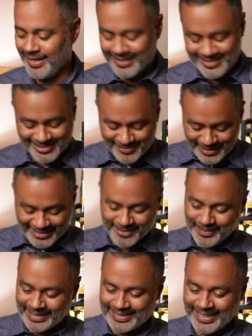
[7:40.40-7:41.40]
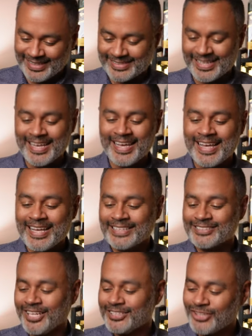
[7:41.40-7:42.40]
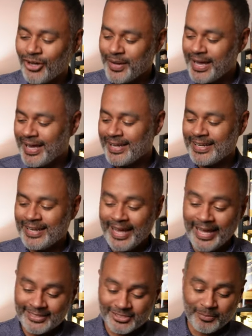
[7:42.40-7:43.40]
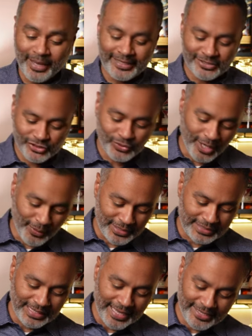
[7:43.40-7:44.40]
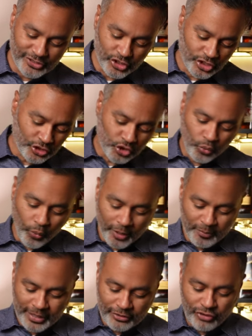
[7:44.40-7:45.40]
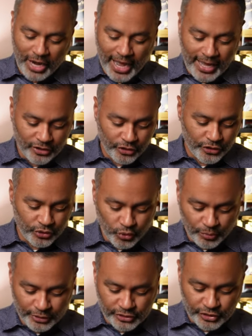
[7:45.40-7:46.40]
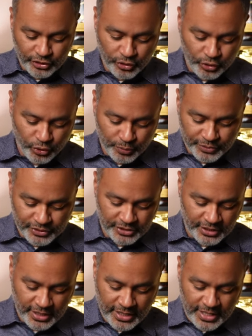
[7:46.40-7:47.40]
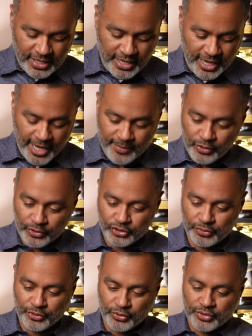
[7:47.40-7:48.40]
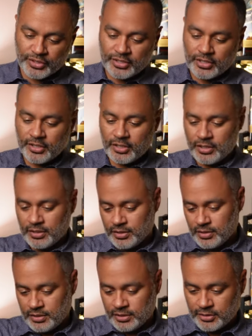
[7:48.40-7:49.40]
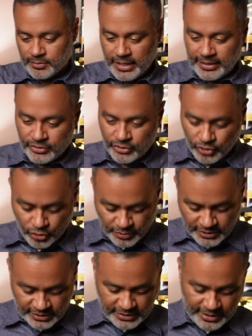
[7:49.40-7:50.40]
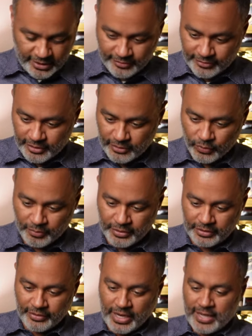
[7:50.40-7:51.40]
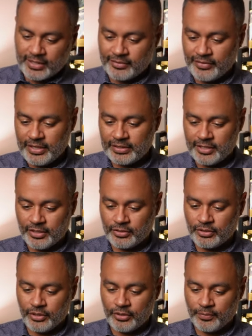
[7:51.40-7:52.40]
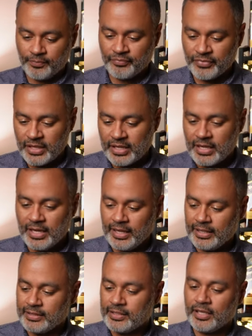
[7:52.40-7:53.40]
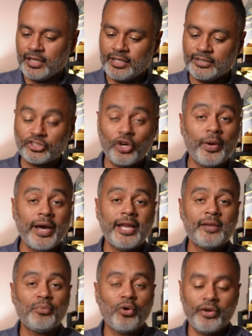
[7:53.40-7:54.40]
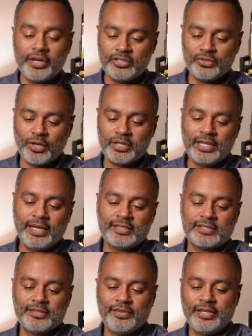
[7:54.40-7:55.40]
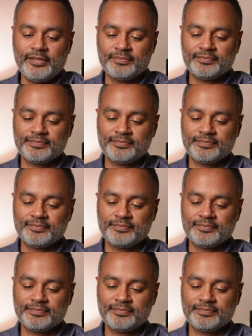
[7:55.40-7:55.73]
I can smell it in my glass. So let's go ahead and add some ice to our glass. You can do one big rock or you can do a bunch of cubes. I'm going to be using uh, some ice cubes instead of uh, one big rock. All right, there you go. And uh, let's go ahead and pour it into our glass, all right?